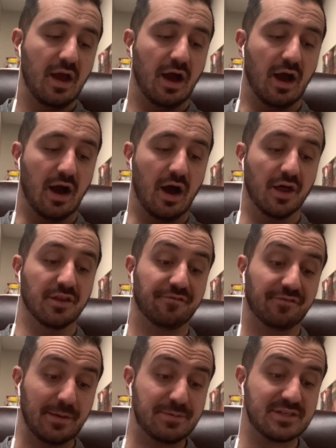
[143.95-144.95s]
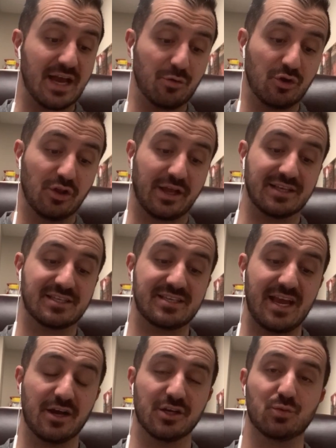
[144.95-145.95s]
Uh, on the flip side, when you look at
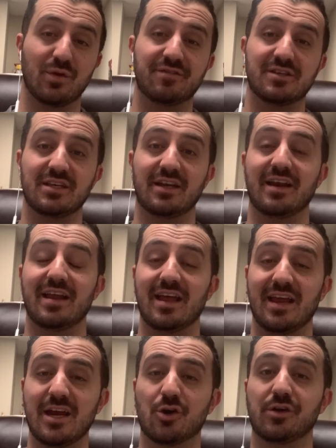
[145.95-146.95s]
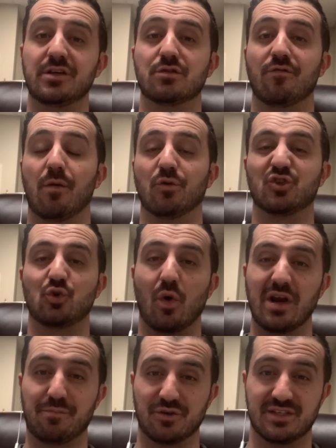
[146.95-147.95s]
sales, we've seen an increase of almost
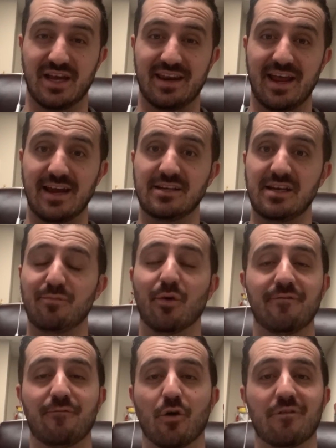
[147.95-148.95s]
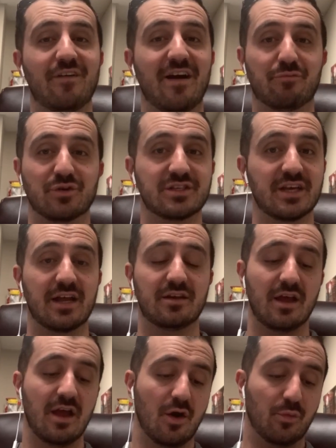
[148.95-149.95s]
twenty percent, nineteen point four five percent.
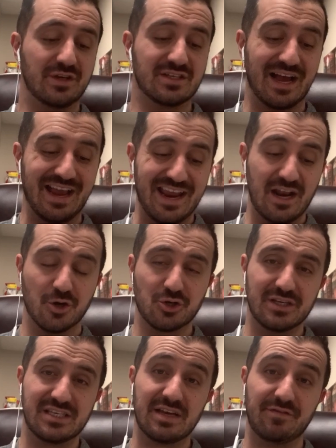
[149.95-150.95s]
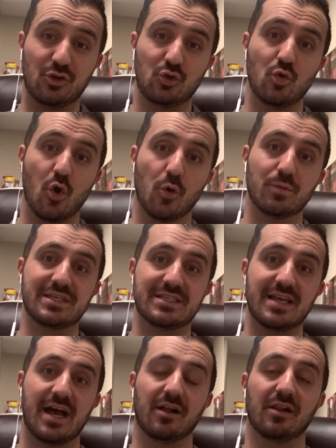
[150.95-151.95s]
We saw eight hundred seventy-two homes
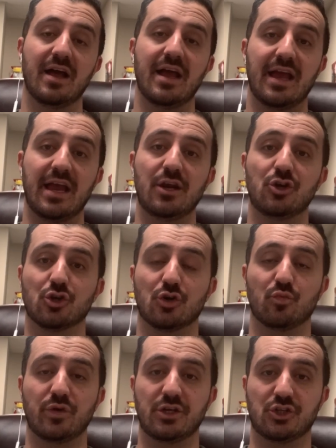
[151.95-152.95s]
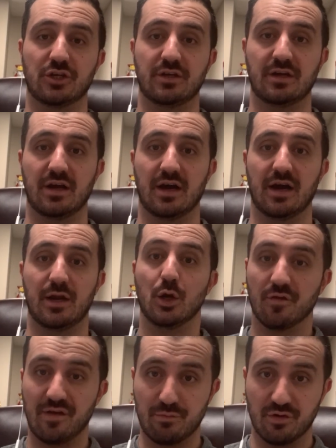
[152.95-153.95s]
sell in Durham Region uh, in
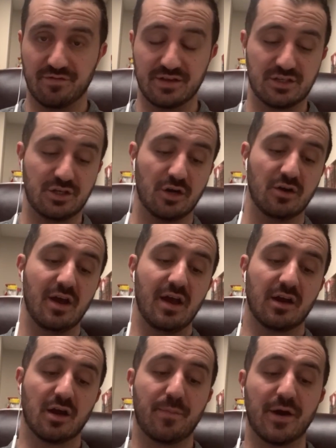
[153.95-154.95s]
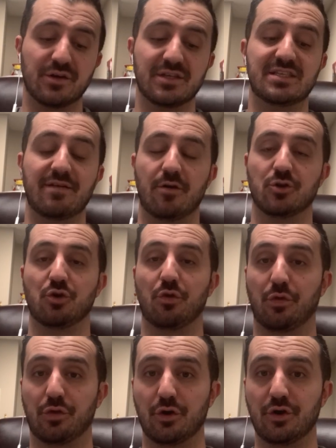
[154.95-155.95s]
November of this year, compared to seven hundred
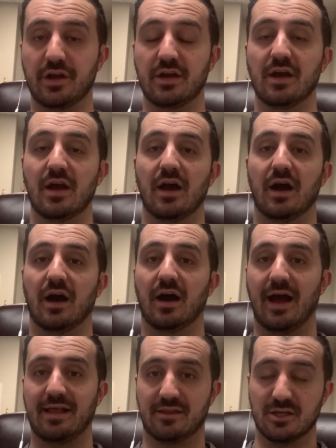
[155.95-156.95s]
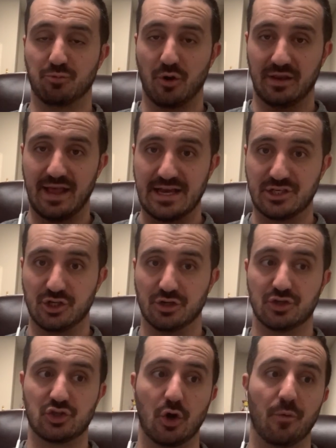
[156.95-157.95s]
thirty uh, at this point last year.
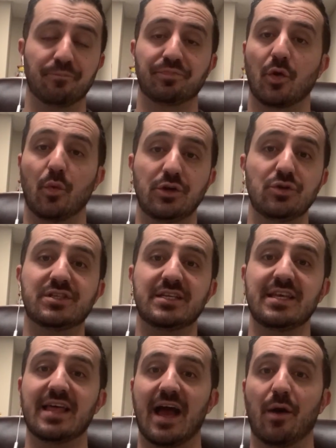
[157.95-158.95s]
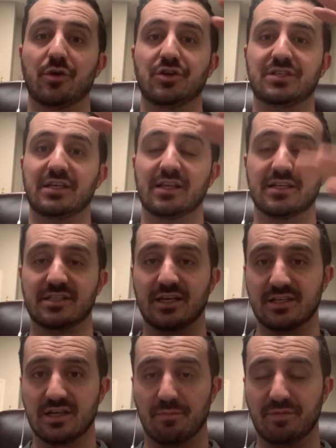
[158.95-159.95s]
So when you see that, when you see
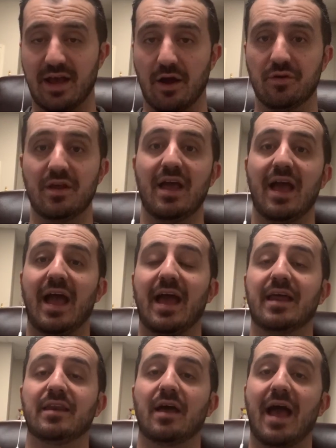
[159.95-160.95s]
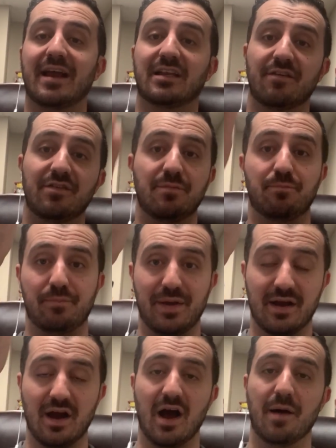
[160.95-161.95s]
listings come down and activity
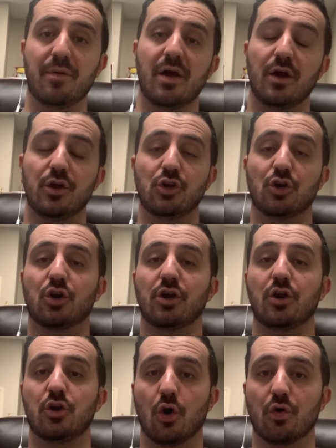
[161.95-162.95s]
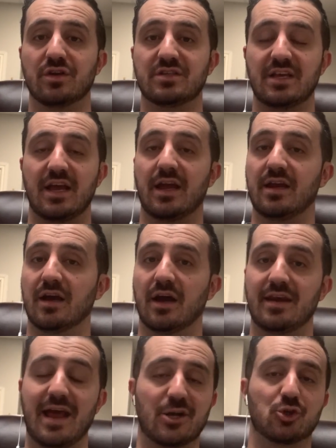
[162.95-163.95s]
pick up, you're going to notice a, a
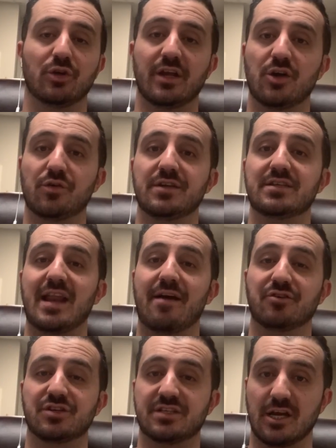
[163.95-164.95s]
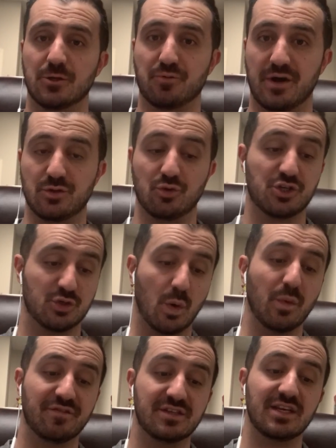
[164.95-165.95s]
natural increase in average sales price, which is what
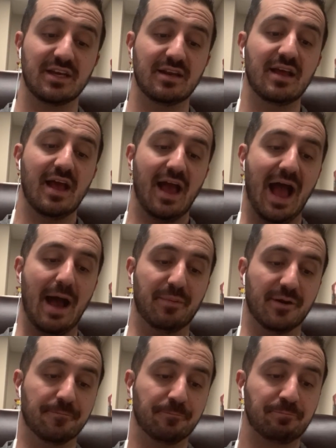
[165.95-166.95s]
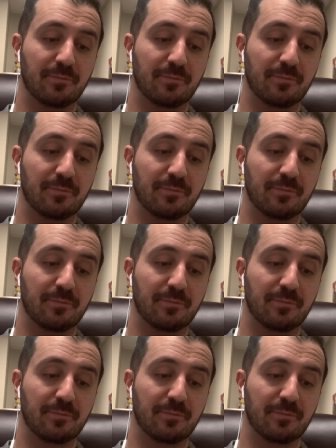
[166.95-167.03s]
we've seen happen.